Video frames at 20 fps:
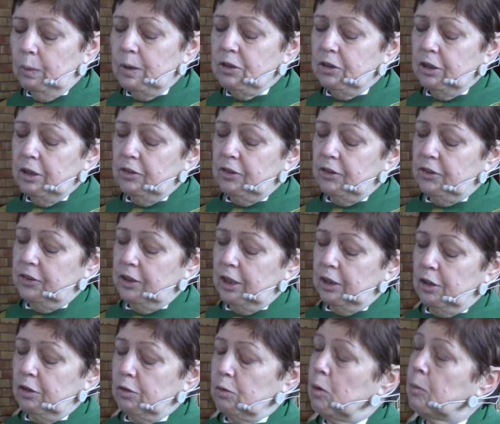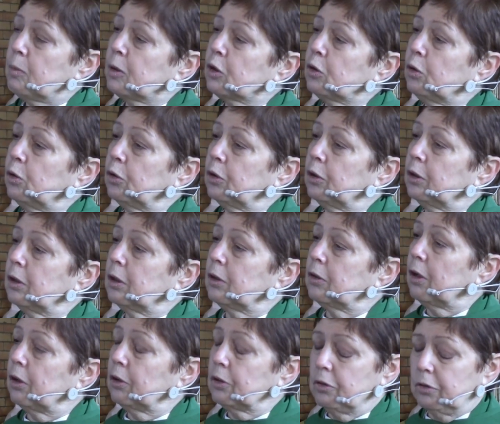When Jesus said to the woman caught in
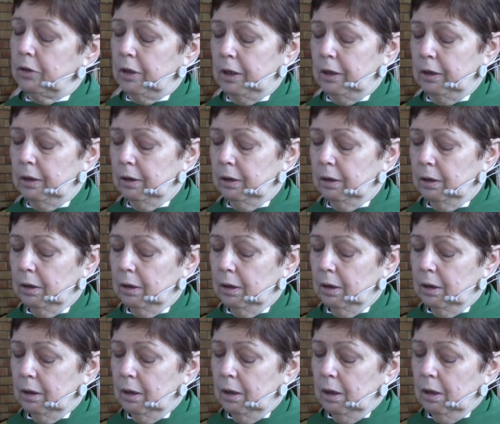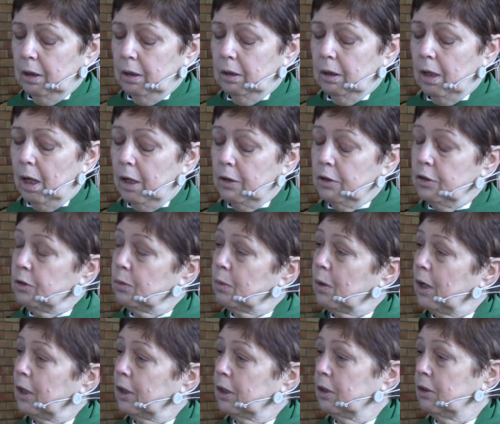adultery, "Neither
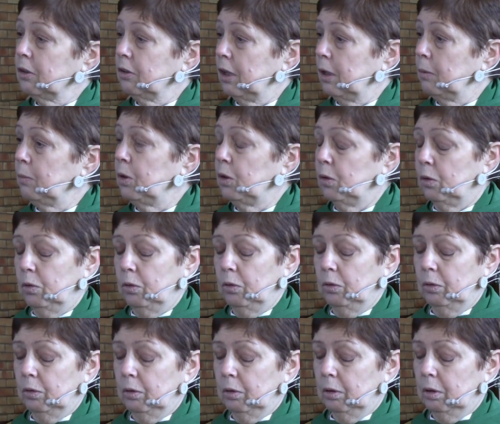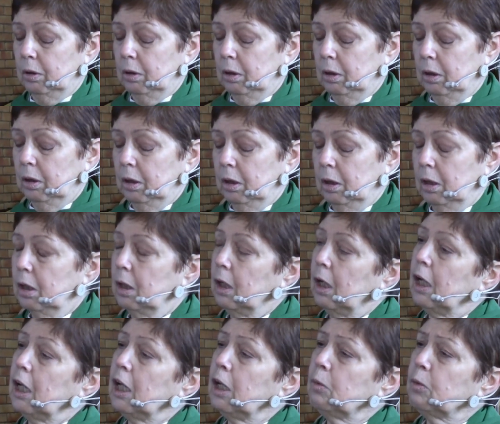do I condemn you,"
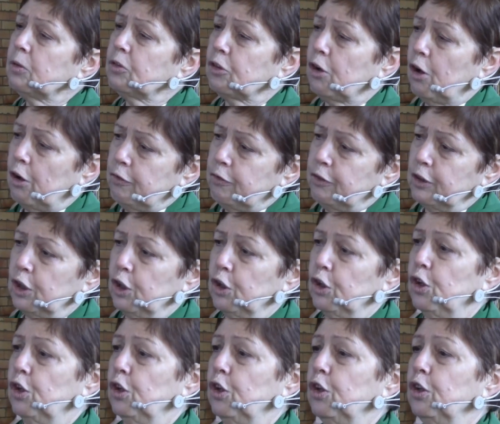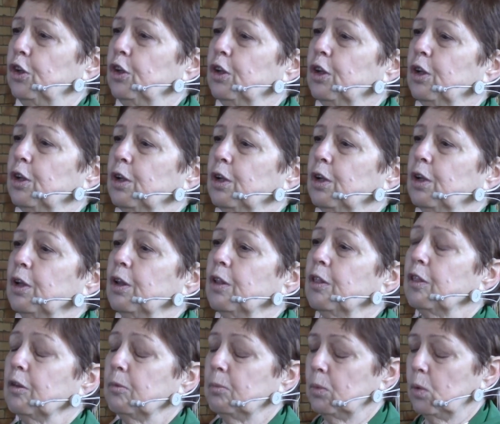he was offering her
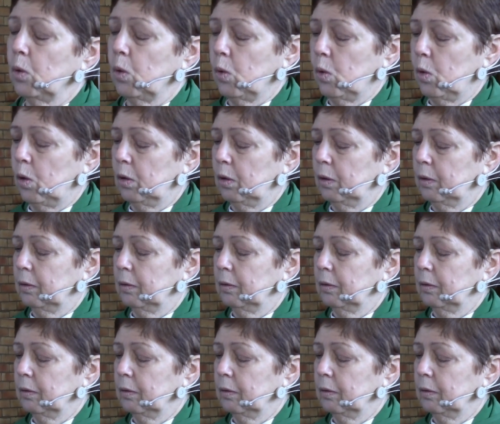the more.